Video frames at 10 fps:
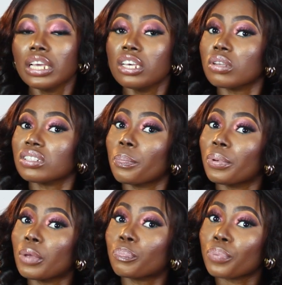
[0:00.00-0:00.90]
It was a
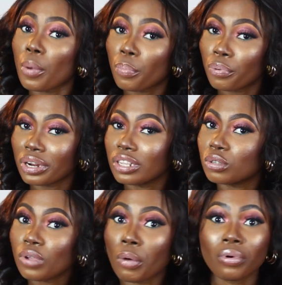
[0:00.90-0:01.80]
bit peppery,
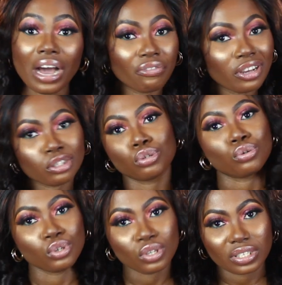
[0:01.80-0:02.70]
so I won't advise you
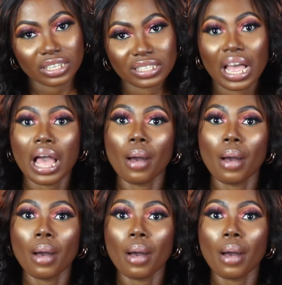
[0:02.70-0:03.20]
to use it.